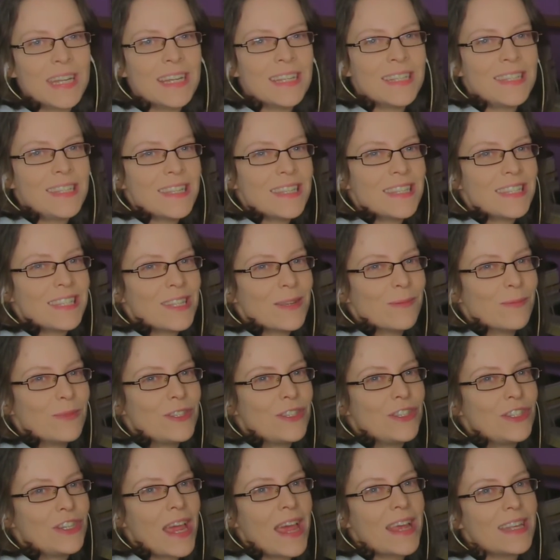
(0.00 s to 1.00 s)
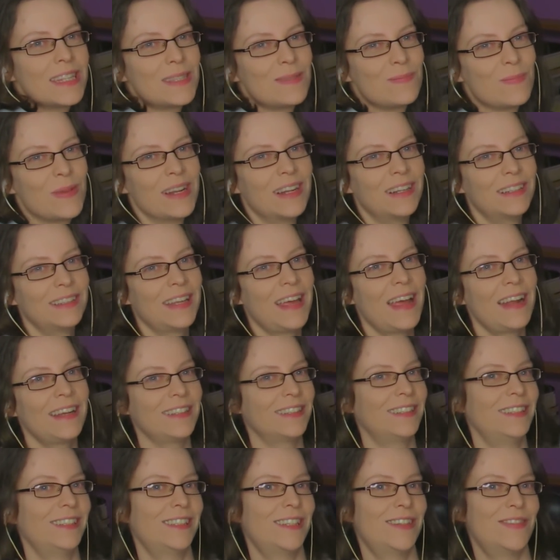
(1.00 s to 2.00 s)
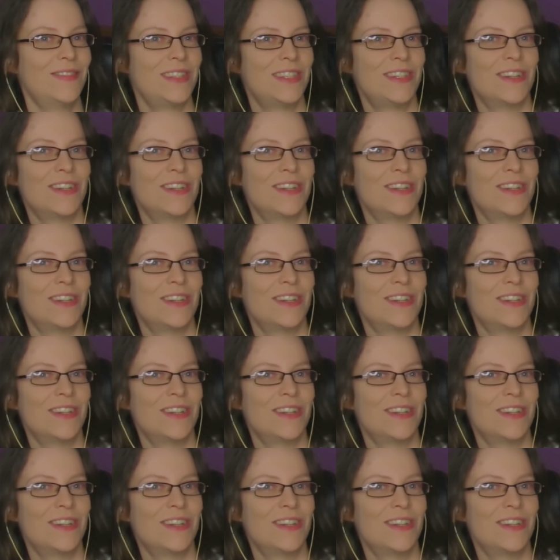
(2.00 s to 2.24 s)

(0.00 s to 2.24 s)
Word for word: This is some Jasmine Aladdin love